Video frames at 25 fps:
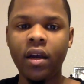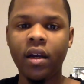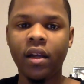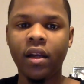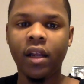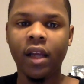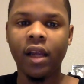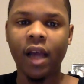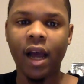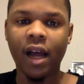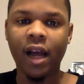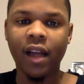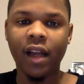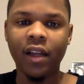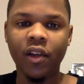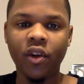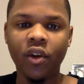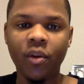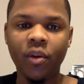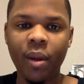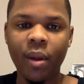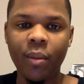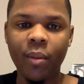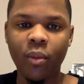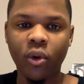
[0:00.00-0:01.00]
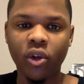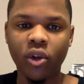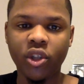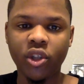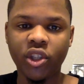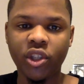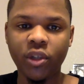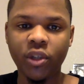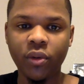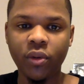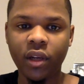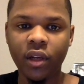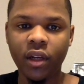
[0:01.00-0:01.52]
They got a little bit more
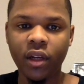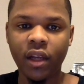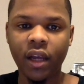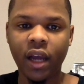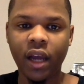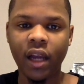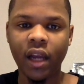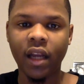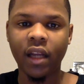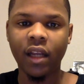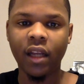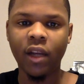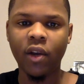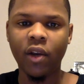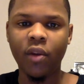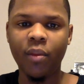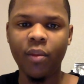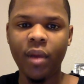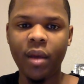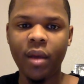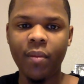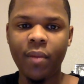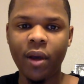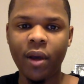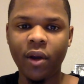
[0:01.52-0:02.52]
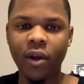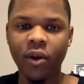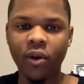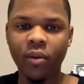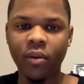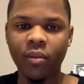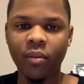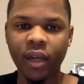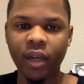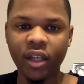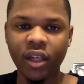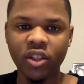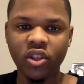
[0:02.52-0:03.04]
shooting. They got a little bit better
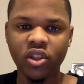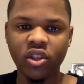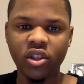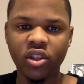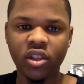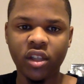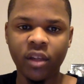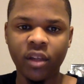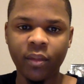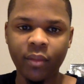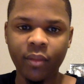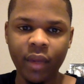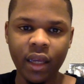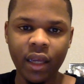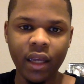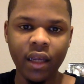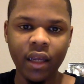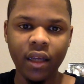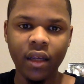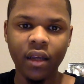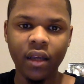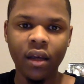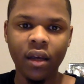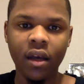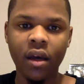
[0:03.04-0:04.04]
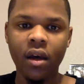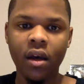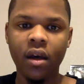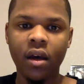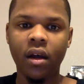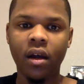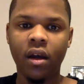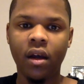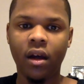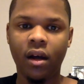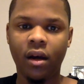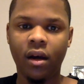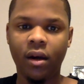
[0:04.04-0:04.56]
bench to me
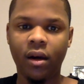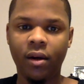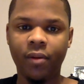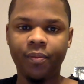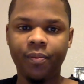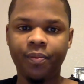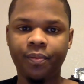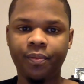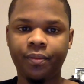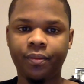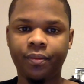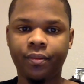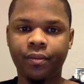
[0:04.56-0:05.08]
than